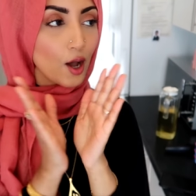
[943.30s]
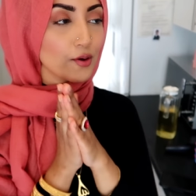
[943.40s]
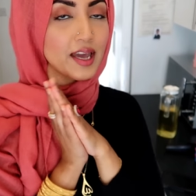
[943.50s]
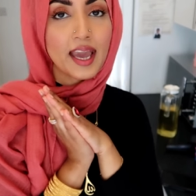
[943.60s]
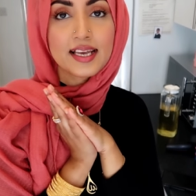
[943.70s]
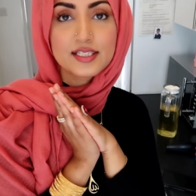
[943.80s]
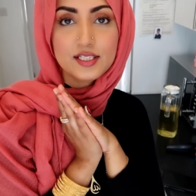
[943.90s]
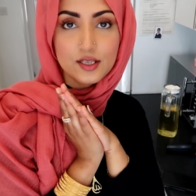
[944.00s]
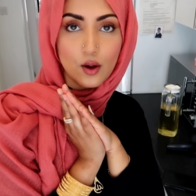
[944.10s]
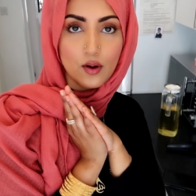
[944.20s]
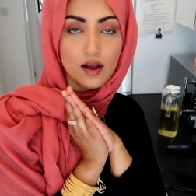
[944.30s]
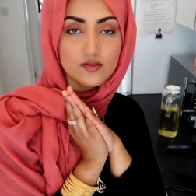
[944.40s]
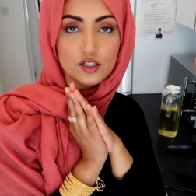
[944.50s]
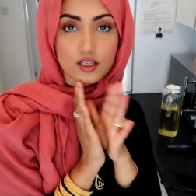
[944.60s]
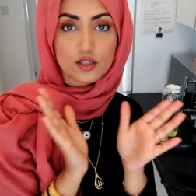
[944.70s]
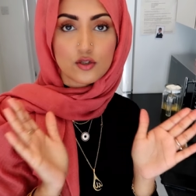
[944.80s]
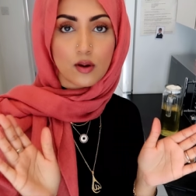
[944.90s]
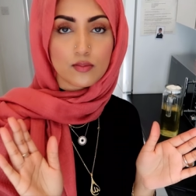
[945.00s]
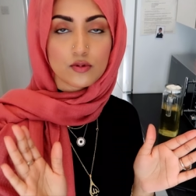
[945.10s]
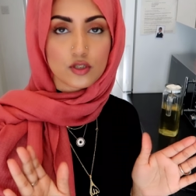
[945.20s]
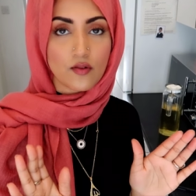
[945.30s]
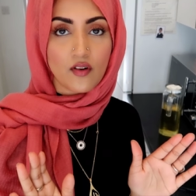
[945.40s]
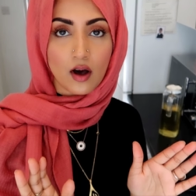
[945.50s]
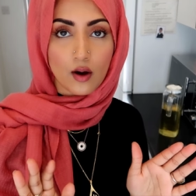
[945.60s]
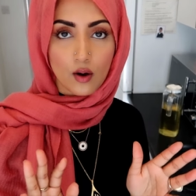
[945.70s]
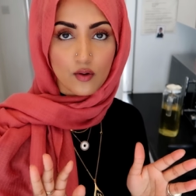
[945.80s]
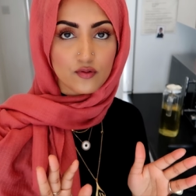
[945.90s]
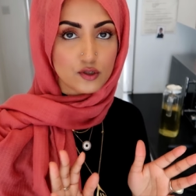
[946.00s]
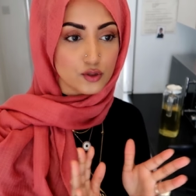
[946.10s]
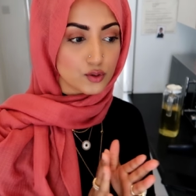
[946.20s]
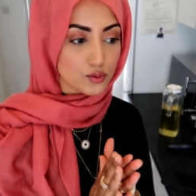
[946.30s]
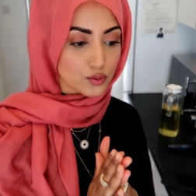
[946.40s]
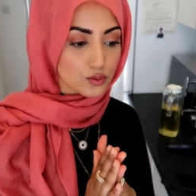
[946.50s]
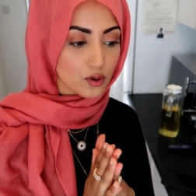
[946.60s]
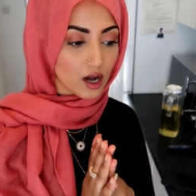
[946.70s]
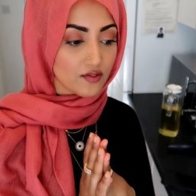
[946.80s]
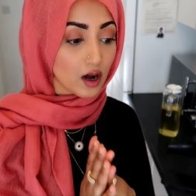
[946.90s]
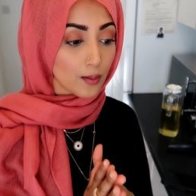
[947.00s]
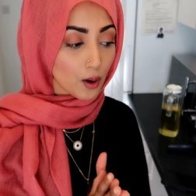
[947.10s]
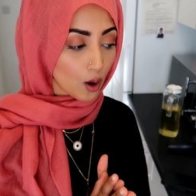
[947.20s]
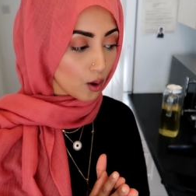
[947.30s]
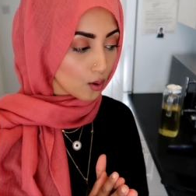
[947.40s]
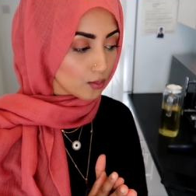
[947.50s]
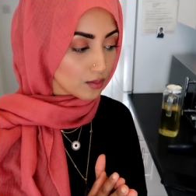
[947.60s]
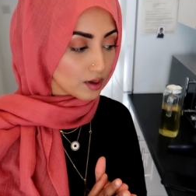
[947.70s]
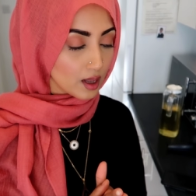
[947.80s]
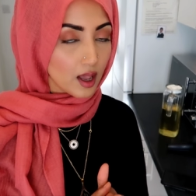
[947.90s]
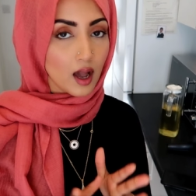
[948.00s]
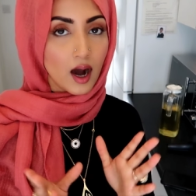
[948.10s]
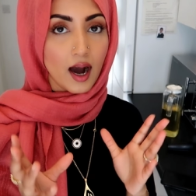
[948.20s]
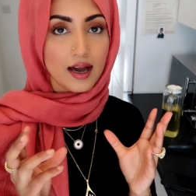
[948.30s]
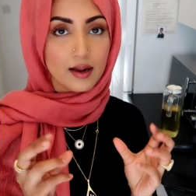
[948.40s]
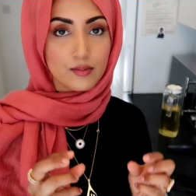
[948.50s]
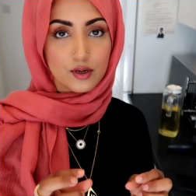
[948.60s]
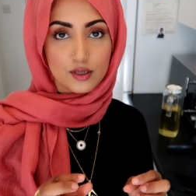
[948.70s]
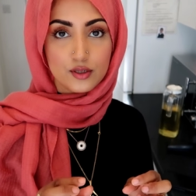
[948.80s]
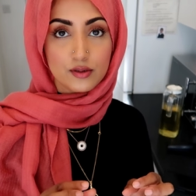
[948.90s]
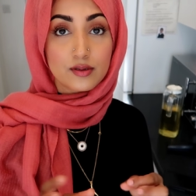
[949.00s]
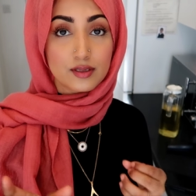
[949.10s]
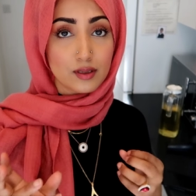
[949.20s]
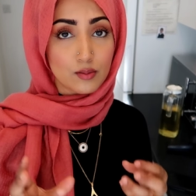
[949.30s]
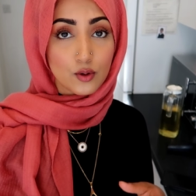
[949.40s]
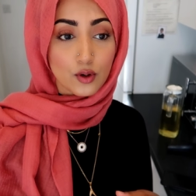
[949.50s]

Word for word: okay so I've just dropped Mustafa off to school I've come home and I'm gonna do some